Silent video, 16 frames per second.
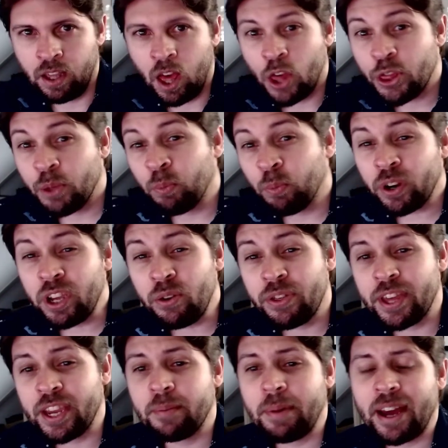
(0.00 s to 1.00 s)
The more you
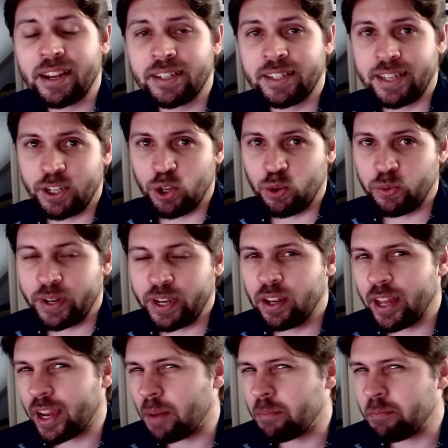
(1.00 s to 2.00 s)
think about a sizzle reel
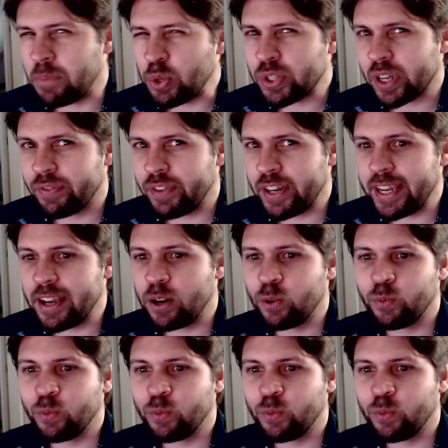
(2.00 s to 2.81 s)
like a music video,